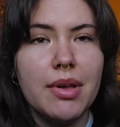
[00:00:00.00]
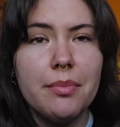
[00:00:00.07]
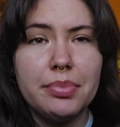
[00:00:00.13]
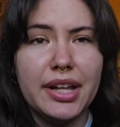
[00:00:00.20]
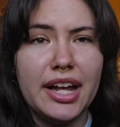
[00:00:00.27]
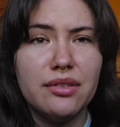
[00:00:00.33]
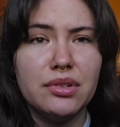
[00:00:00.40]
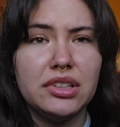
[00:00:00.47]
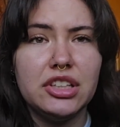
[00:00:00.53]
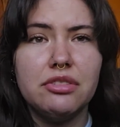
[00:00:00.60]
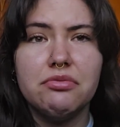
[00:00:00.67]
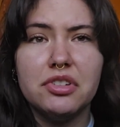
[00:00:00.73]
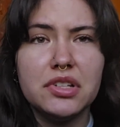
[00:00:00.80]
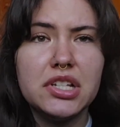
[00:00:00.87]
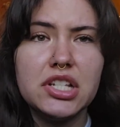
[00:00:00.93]
my plan really
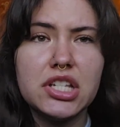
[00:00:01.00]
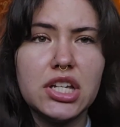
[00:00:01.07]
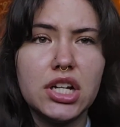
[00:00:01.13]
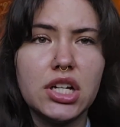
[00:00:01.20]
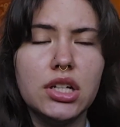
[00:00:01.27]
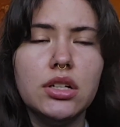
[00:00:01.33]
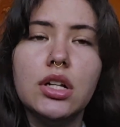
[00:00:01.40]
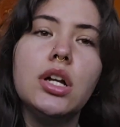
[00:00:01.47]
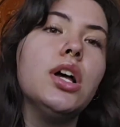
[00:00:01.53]
for this year.